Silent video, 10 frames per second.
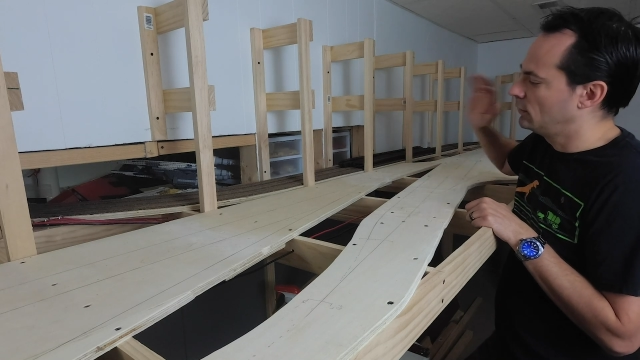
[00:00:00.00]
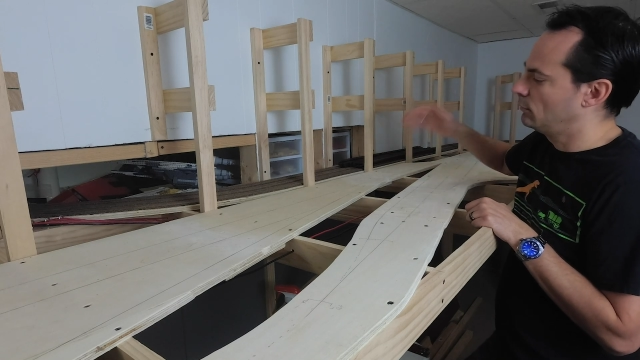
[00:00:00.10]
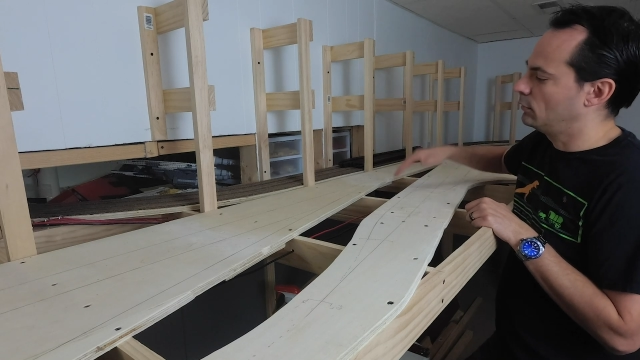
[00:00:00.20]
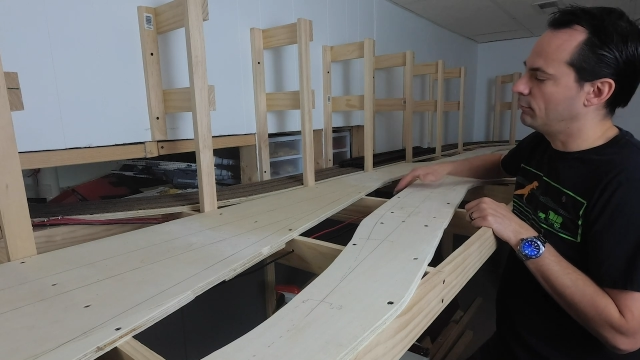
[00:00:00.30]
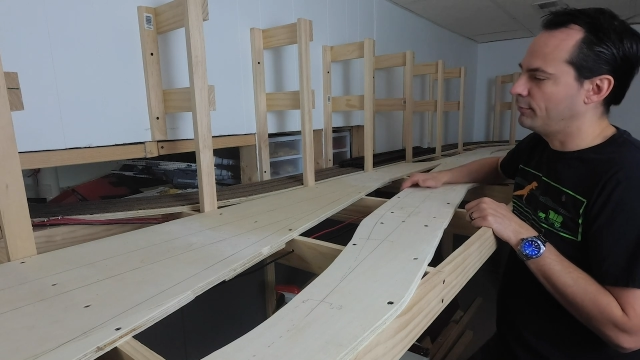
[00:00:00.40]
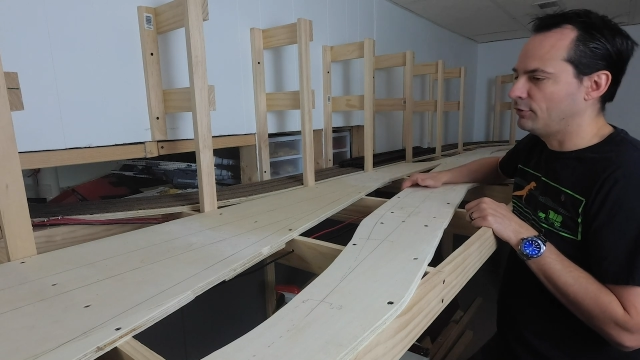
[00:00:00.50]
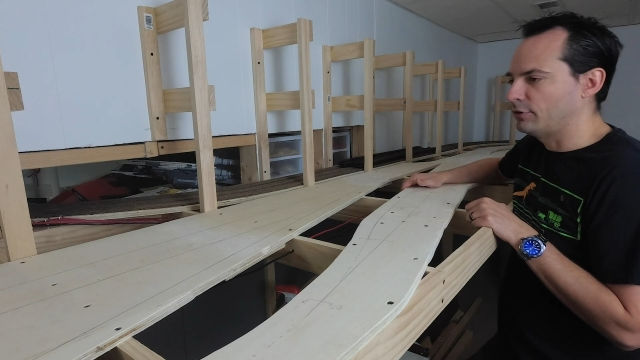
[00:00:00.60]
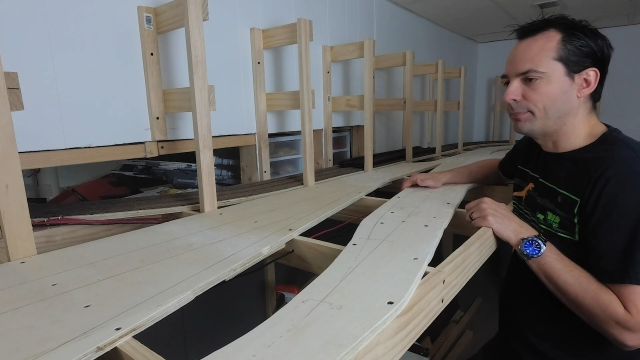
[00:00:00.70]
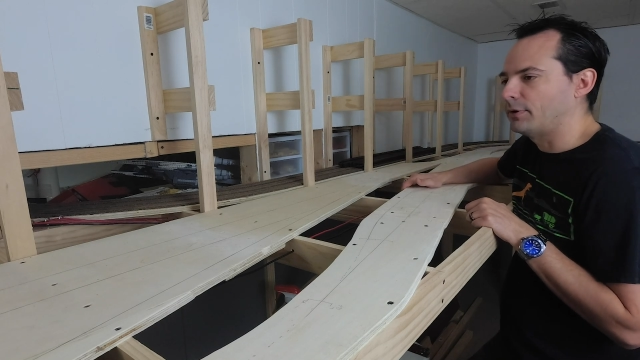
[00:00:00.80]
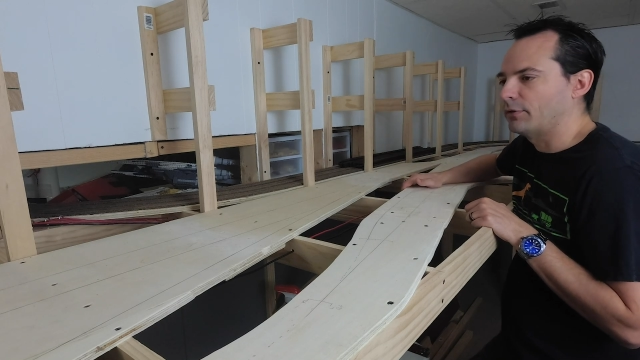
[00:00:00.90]
We'll finish
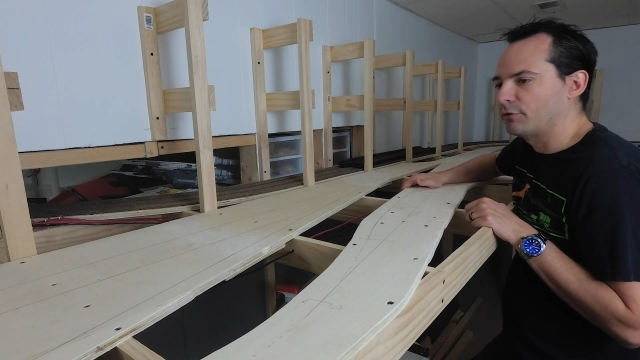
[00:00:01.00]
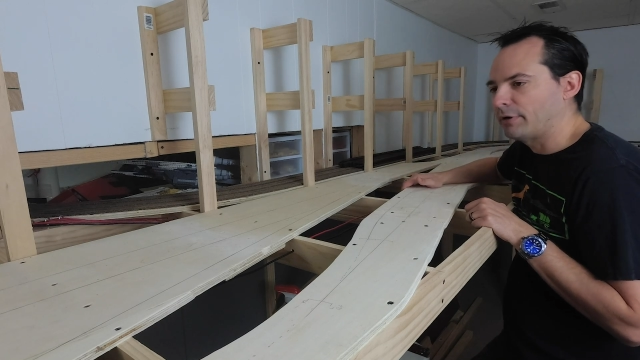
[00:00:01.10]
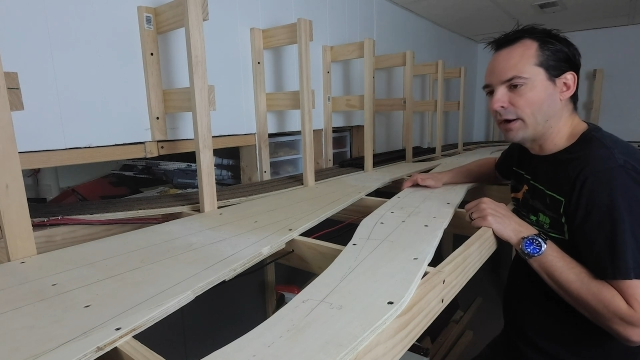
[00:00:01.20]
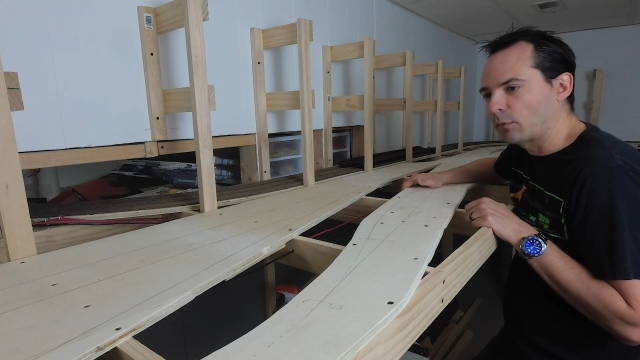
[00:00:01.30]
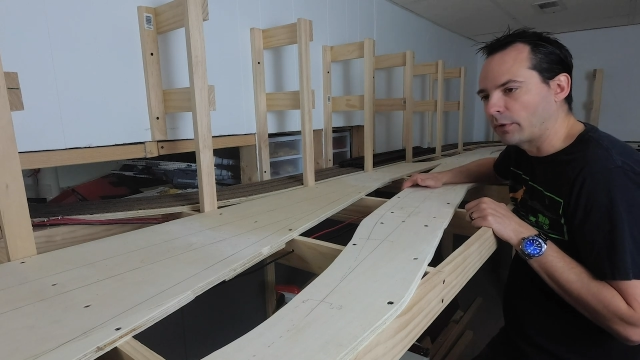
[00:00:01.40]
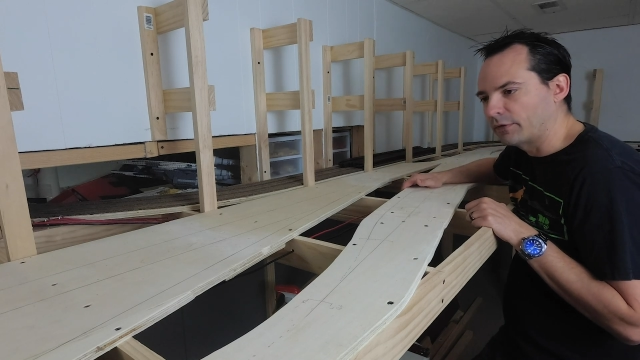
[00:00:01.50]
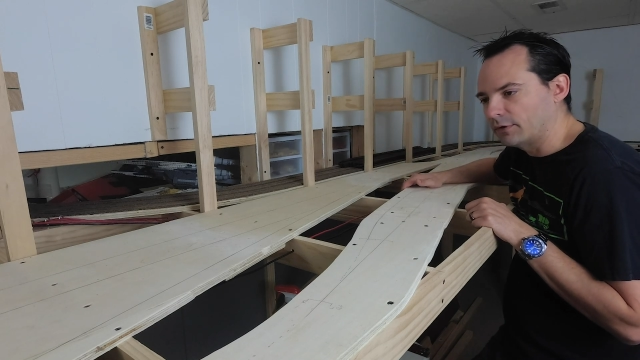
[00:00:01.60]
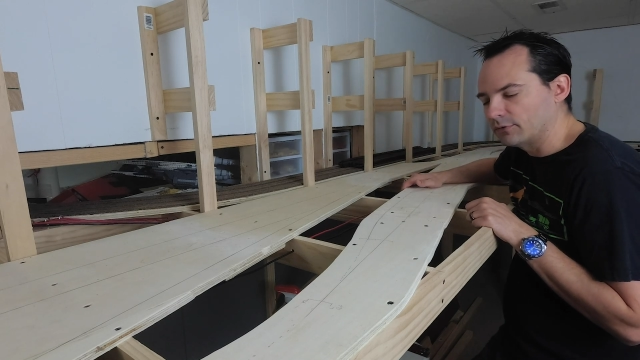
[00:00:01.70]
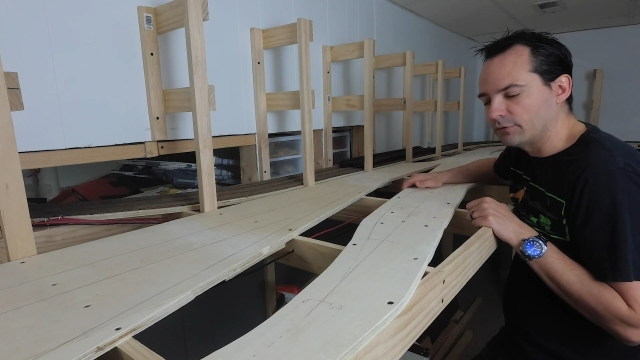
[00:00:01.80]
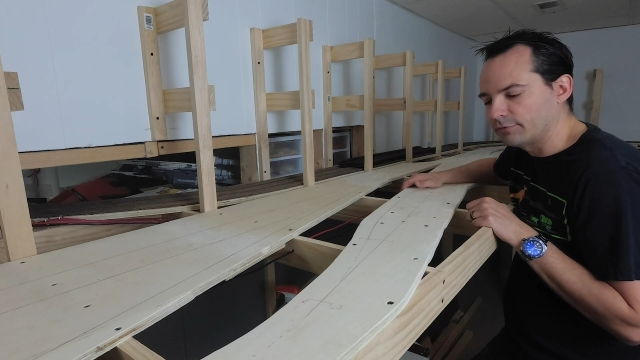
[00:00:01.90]
up all the track work that
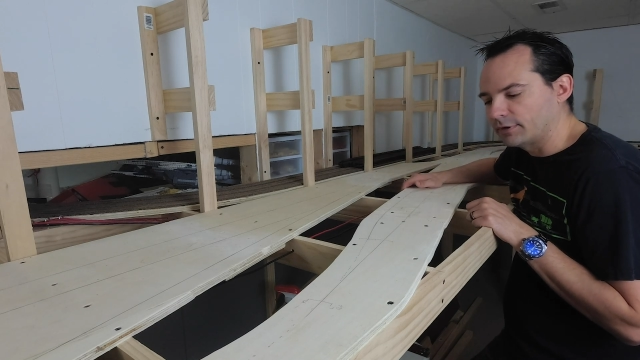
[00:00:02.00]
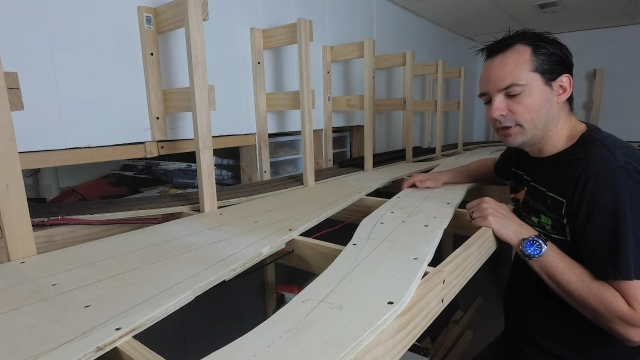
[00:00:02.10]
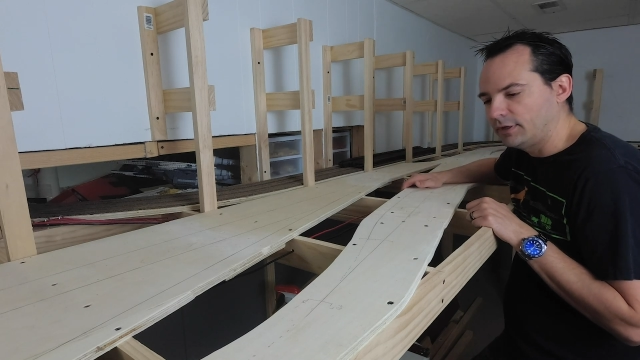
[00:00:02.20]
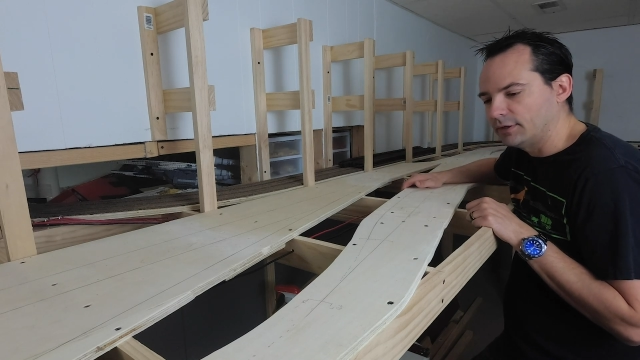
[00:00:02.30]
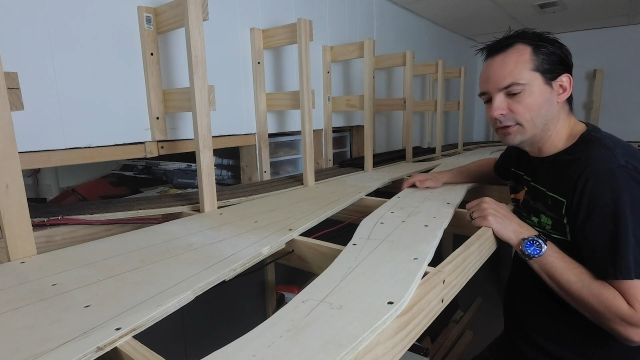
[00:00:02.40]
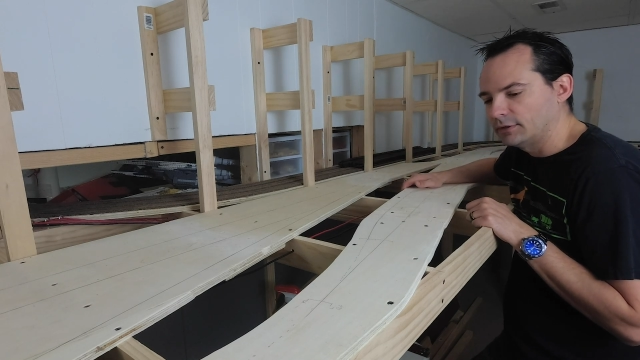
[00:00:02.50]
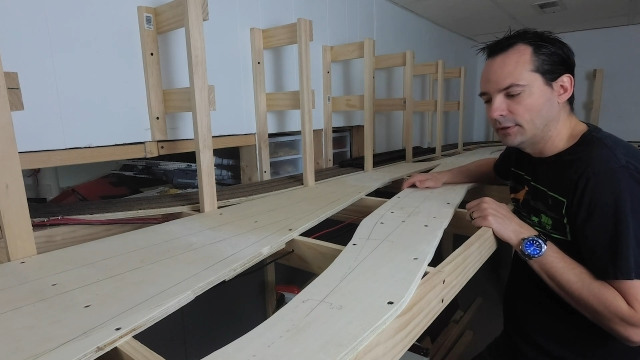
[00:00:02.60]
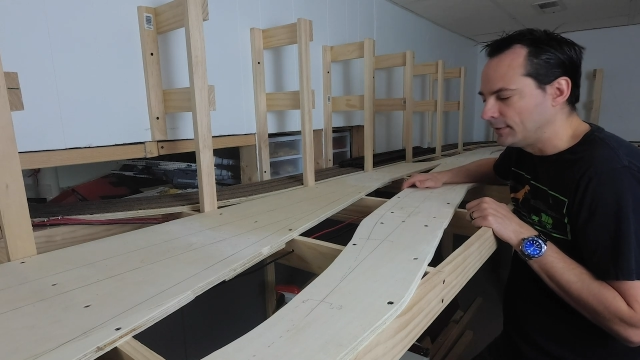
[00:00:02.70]
goes in front of here,